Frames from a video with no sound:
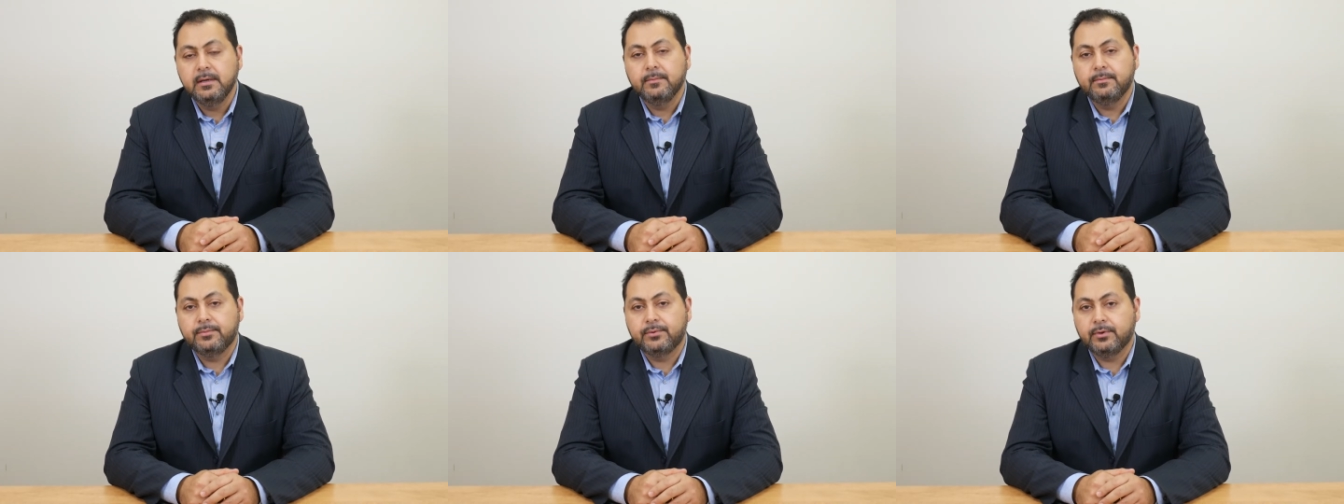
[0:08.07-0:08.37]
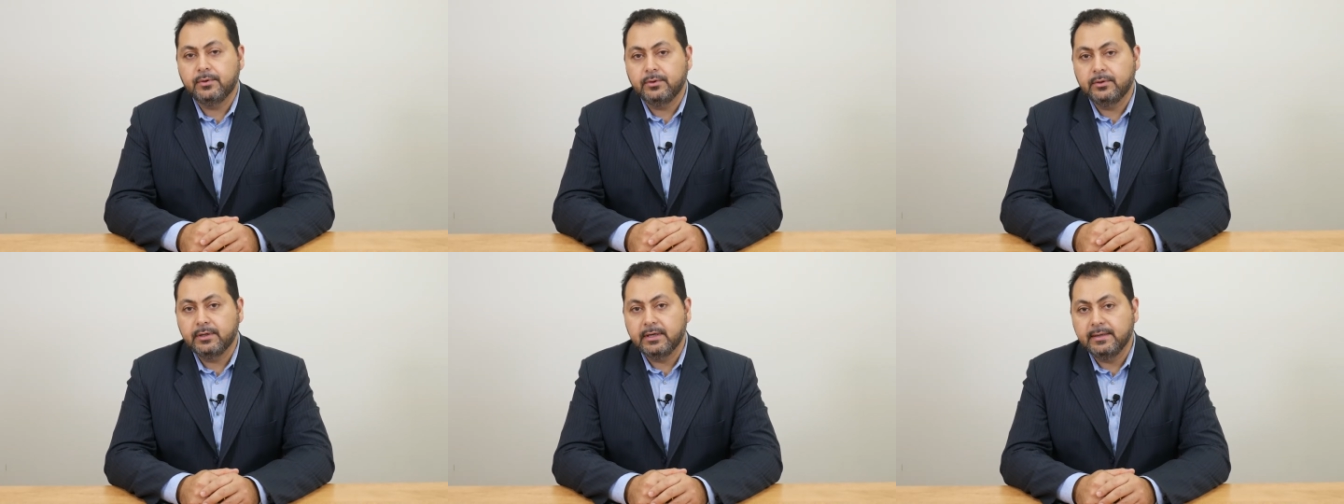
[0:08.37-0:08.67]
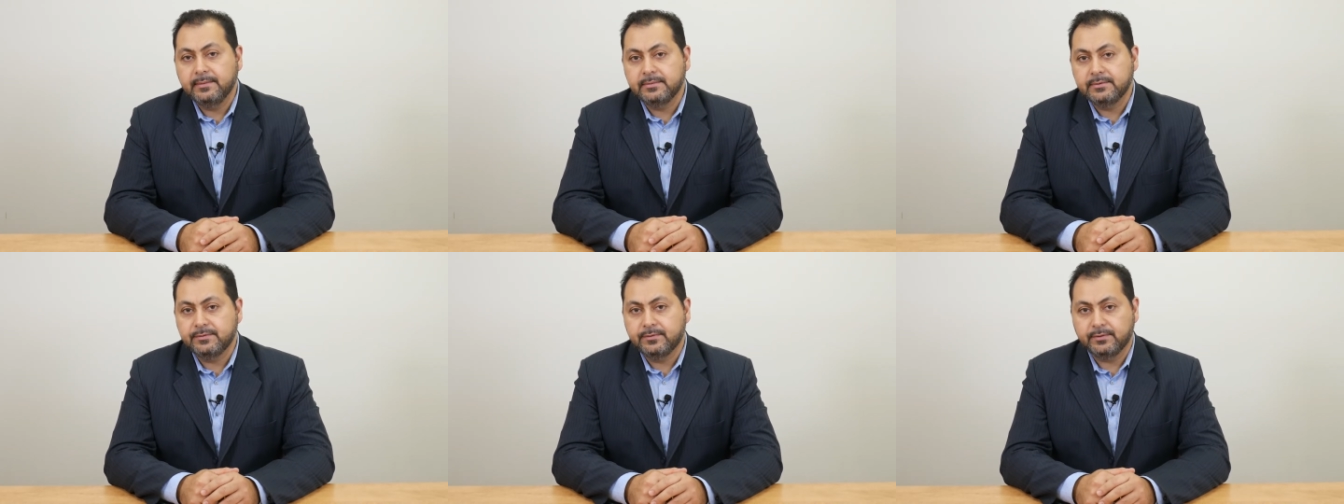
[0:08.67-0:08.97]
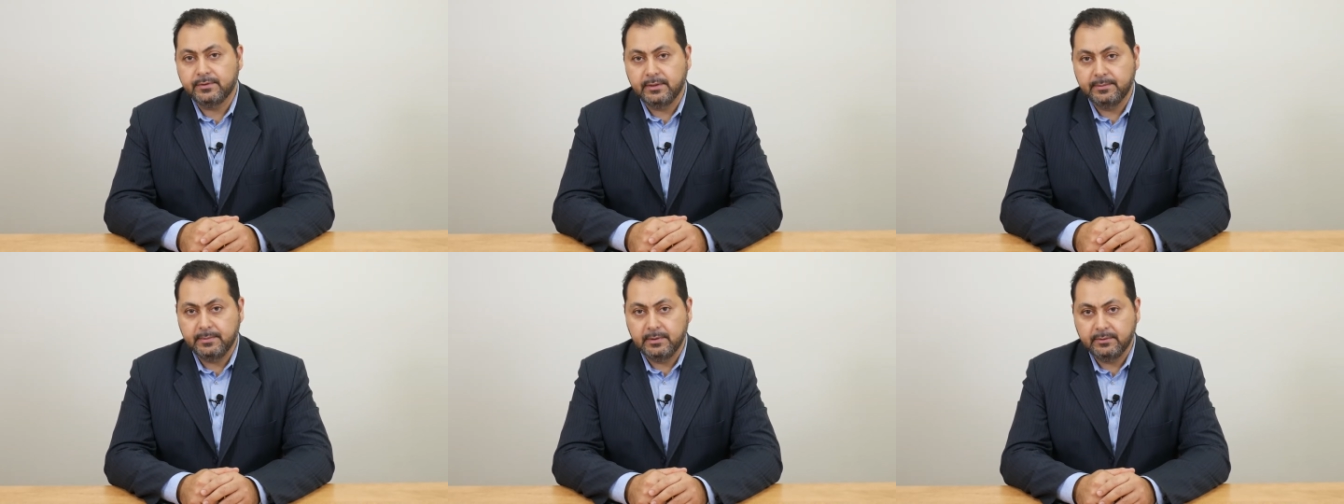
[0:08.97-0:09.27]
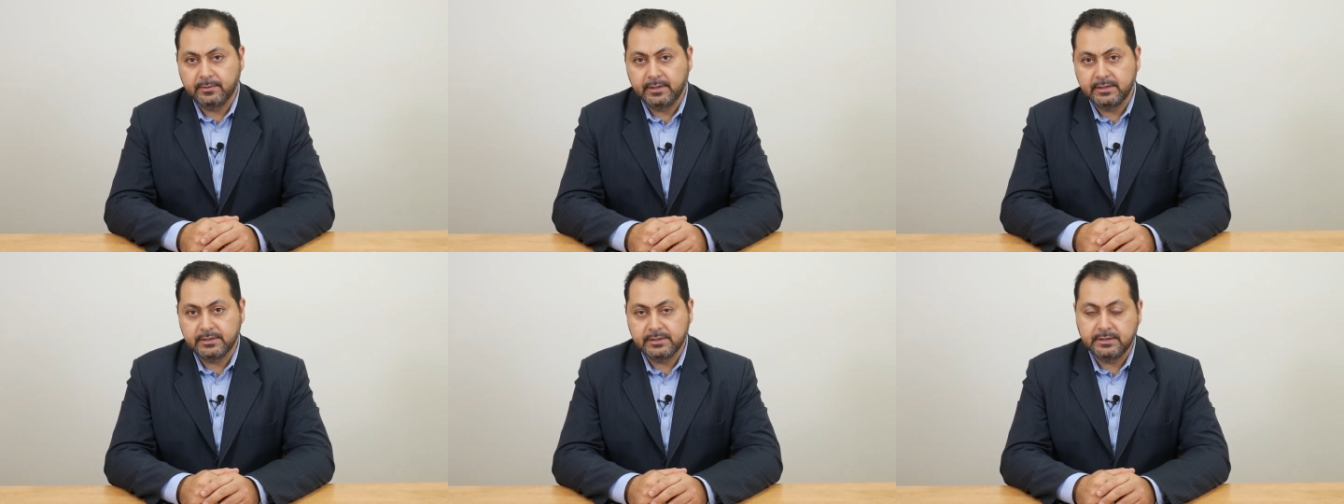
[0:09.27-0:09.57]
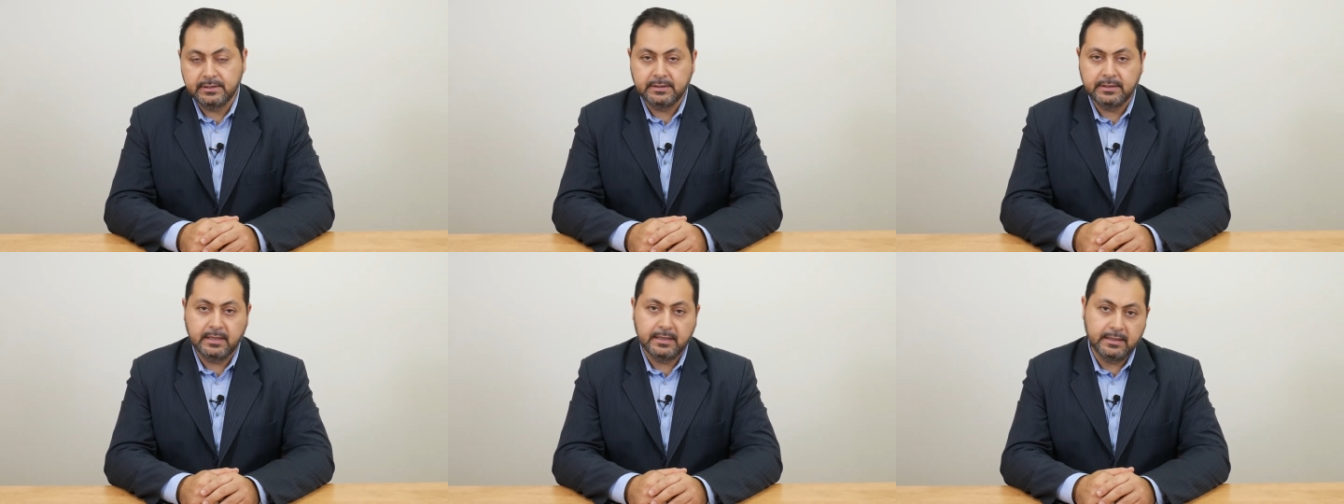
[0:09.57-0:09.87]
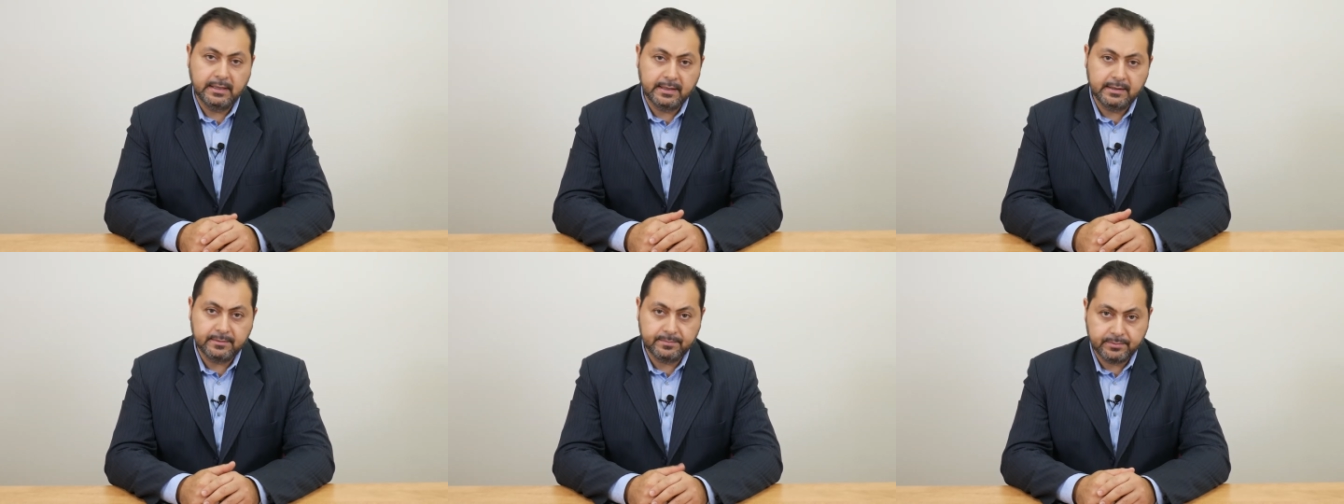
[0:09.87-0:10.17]
programs for immigration and
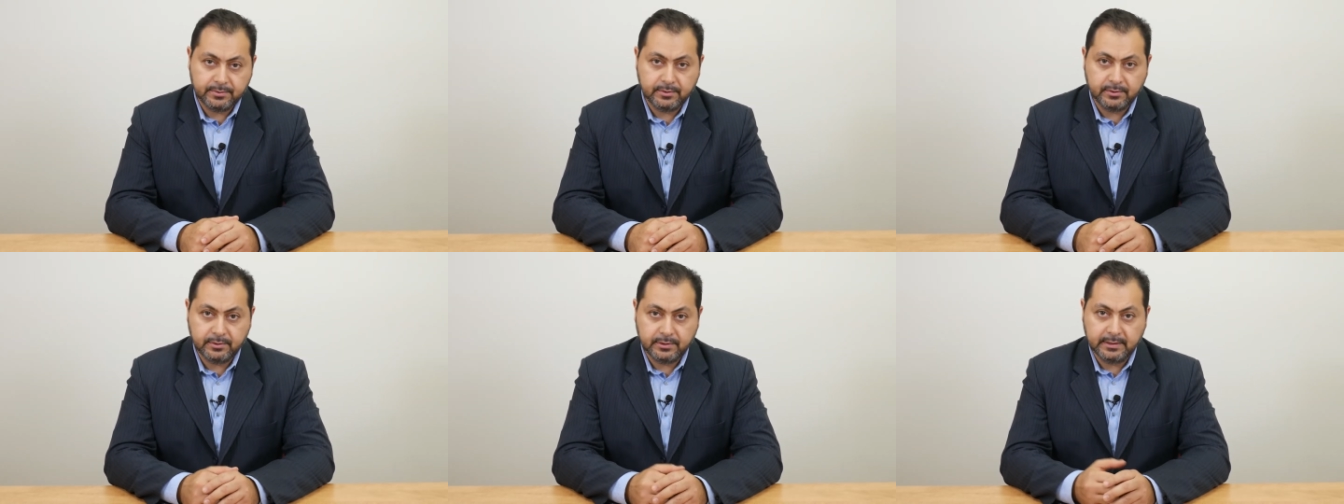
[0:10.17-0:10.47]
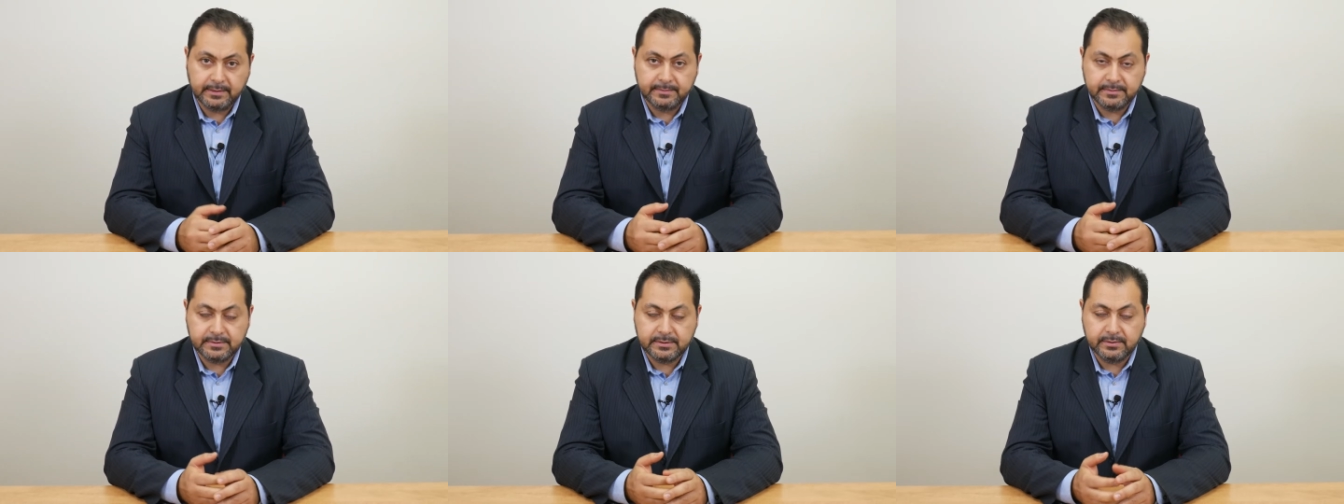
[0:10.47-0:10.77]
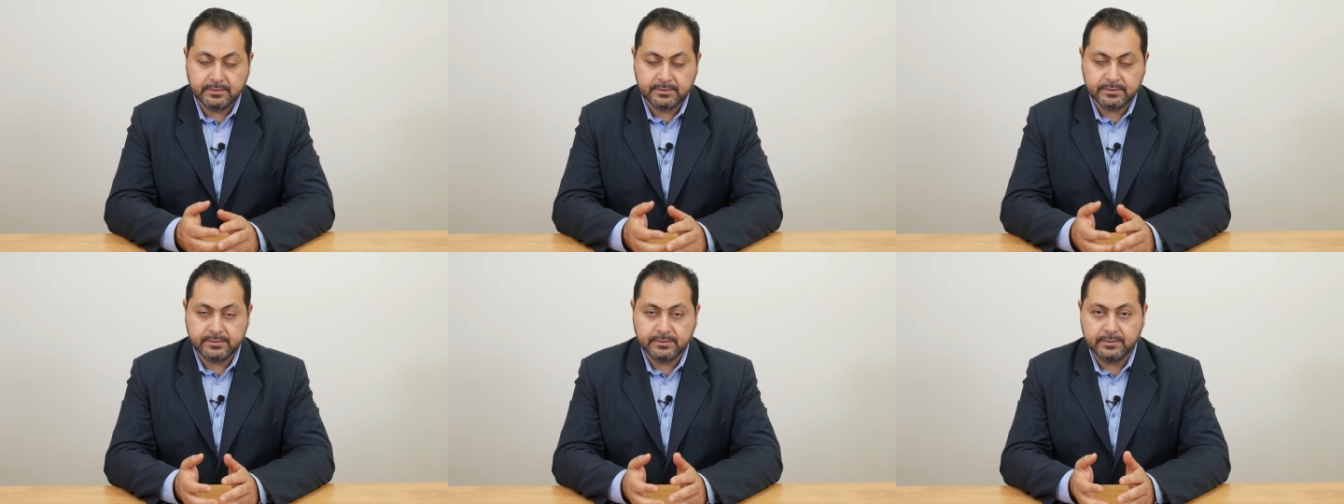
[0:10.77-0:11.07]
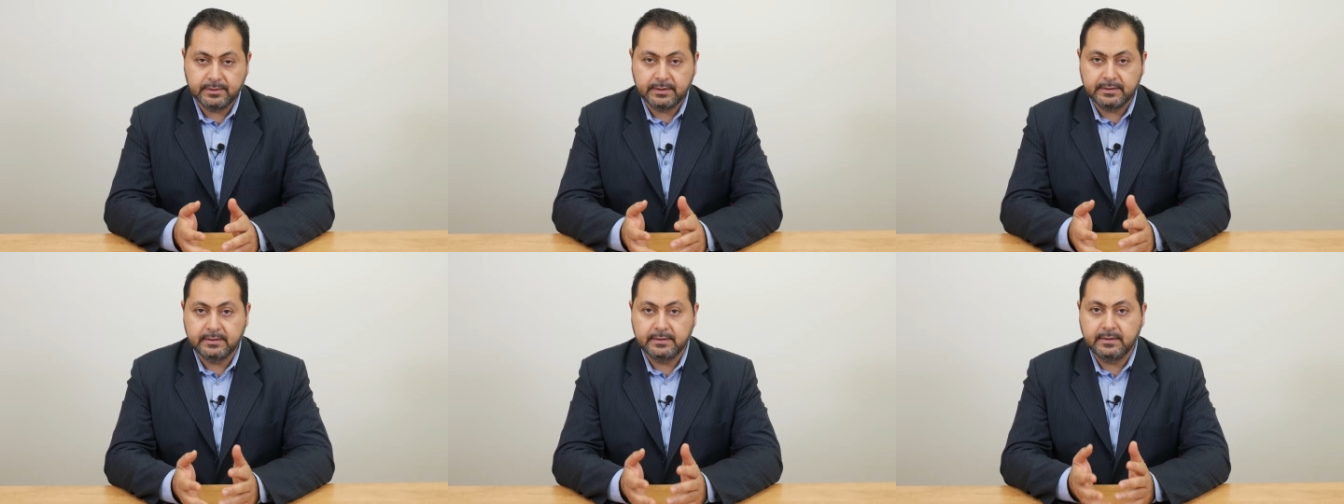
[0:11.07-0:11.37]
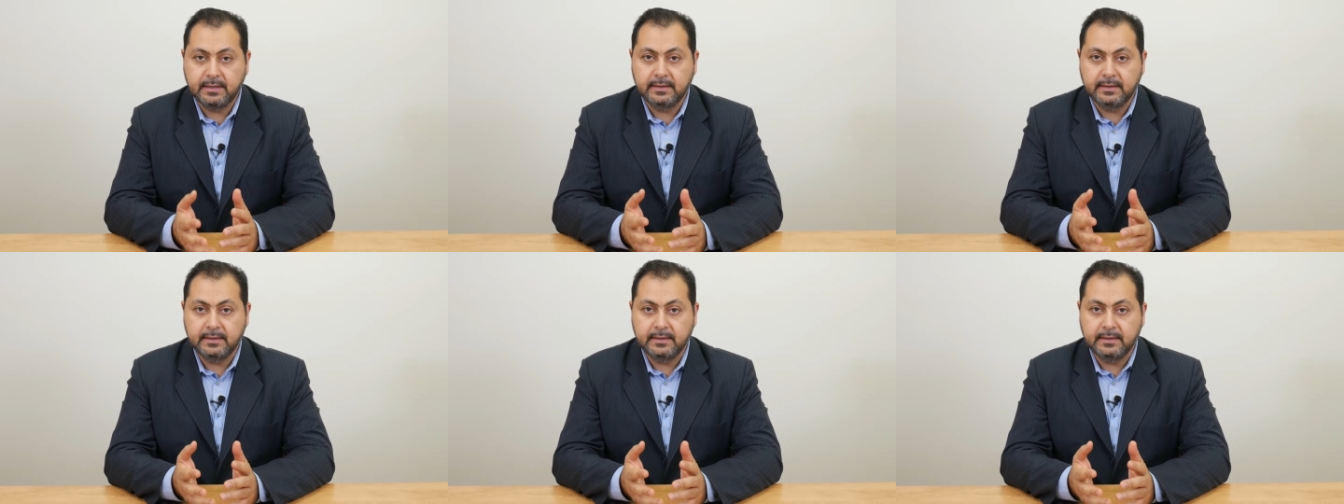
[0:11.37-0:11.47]
other programs also that